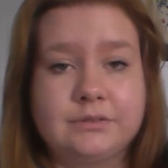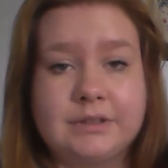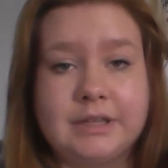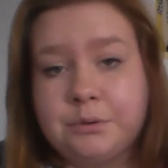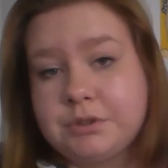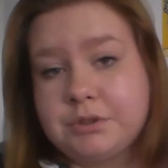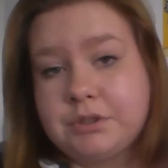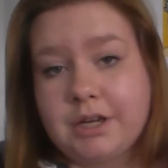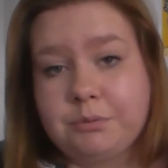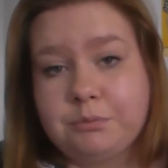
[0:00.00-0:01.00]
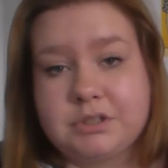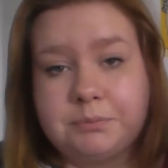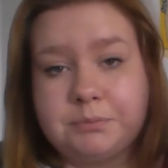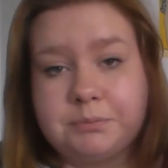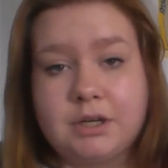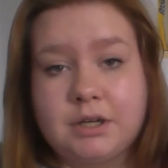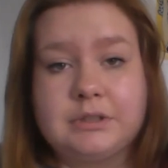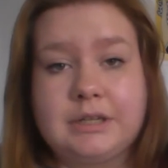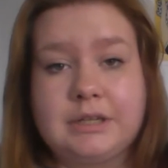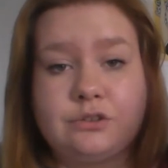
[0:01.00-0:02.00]
they also come with
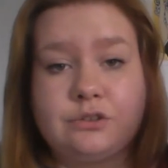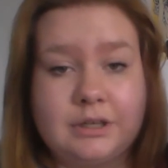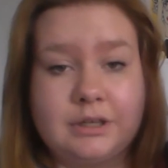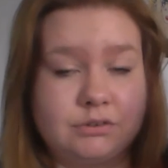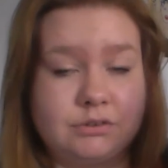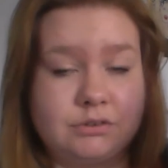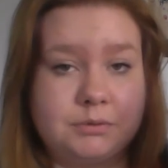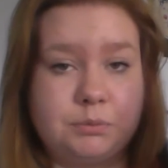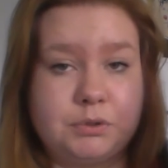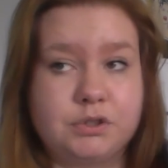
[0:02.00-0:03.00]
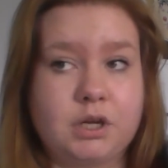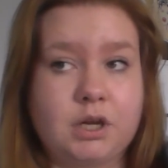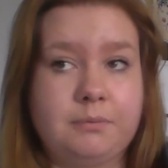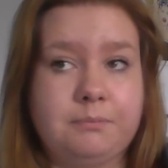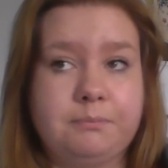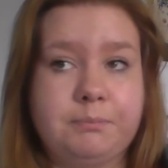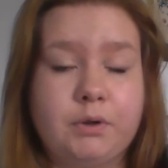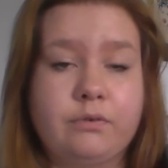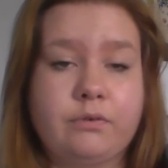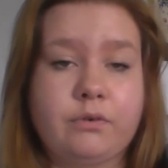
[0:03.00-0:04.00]
subtitles and transcripts which come
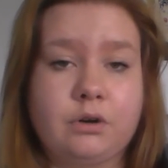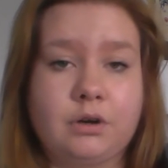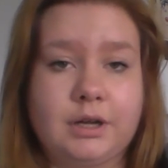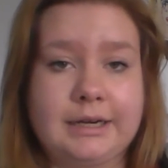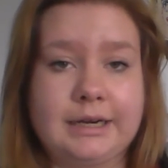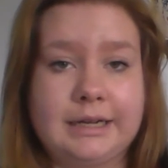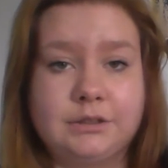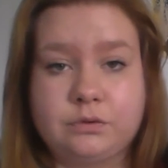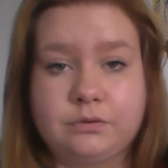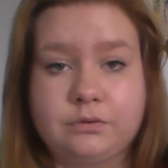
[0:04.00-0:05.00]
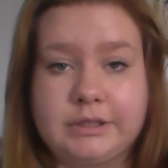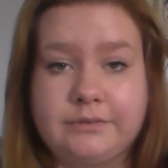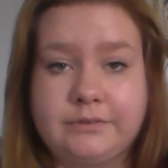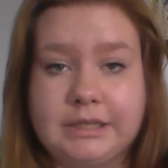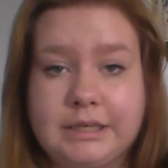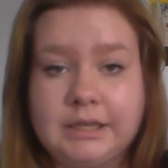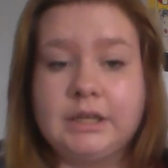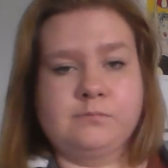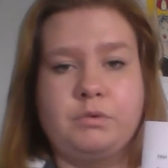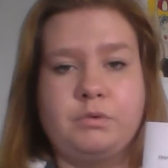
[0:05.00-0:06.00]
both online and on the DVD.
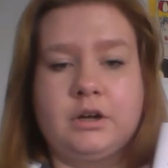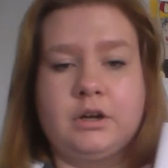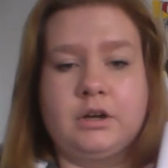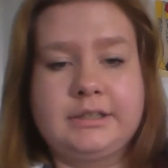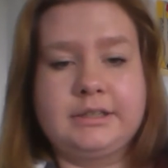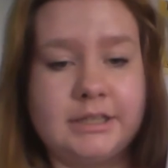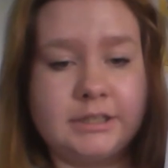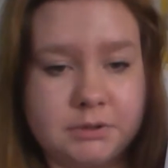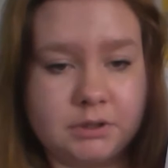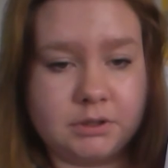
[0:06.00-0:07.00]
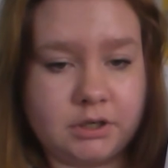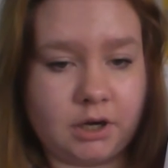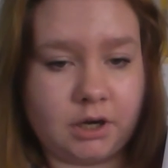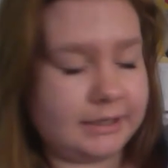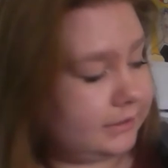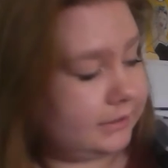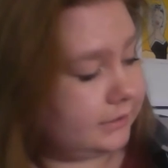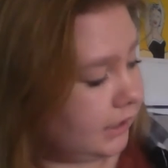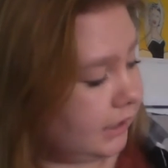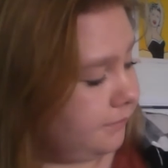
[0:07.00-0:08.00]
We've got an assessment
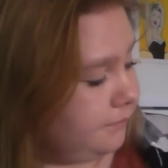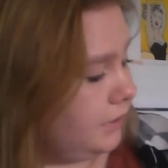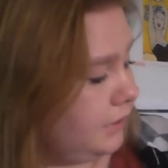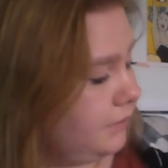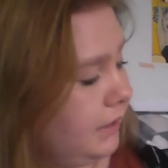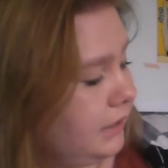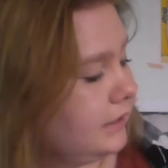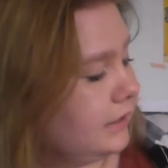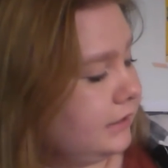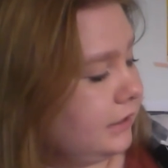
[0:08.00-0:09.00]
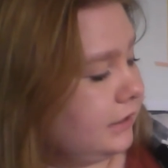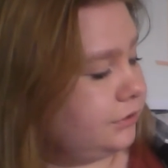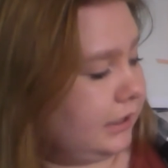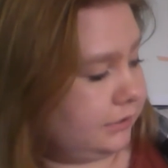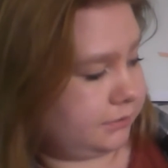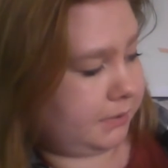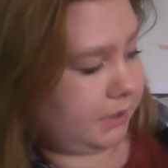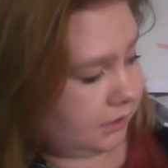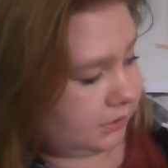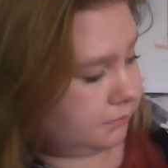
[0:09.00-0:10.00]
guide. It basically tells you how to
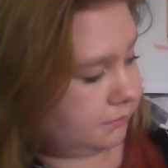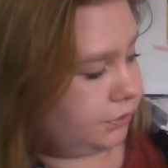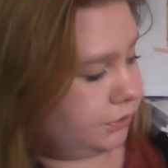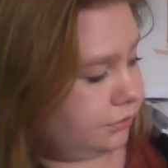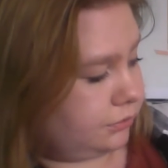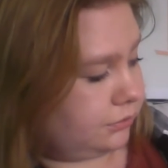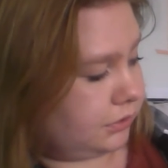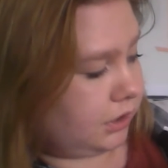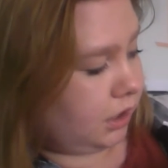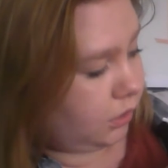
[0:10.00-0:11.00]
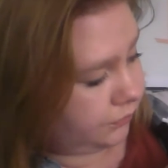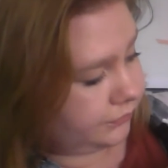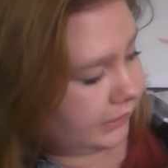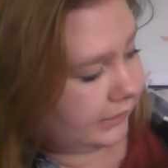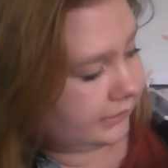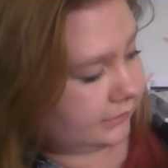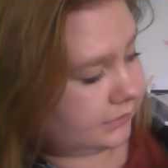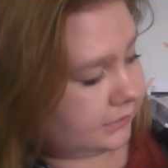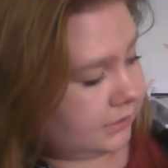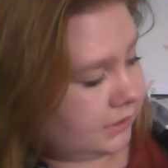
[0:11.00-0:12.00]
pass the module, the cut-off
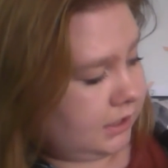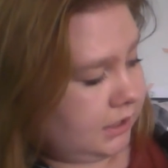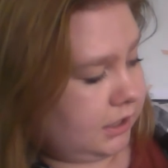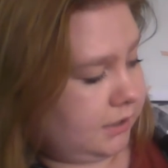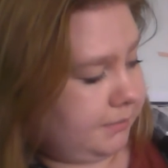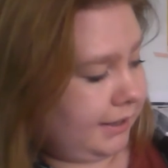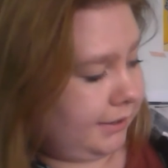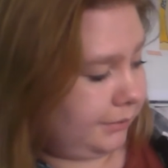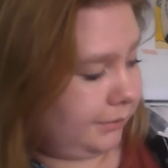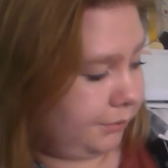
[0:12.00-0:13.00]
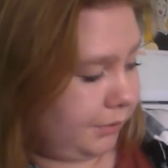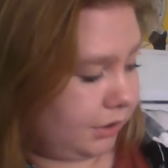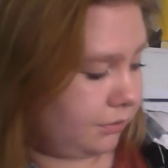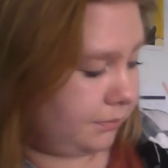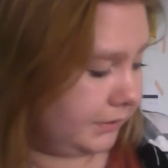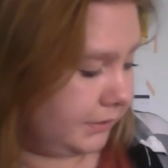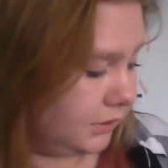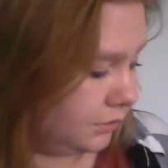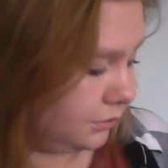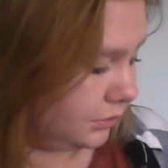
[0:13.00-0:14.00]
date, how our work will be
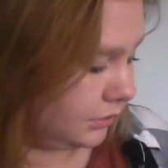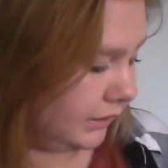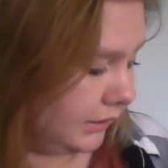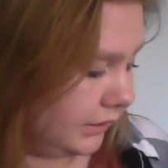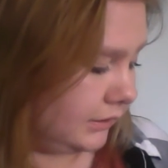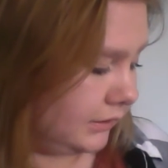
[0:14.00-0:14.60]
sorted,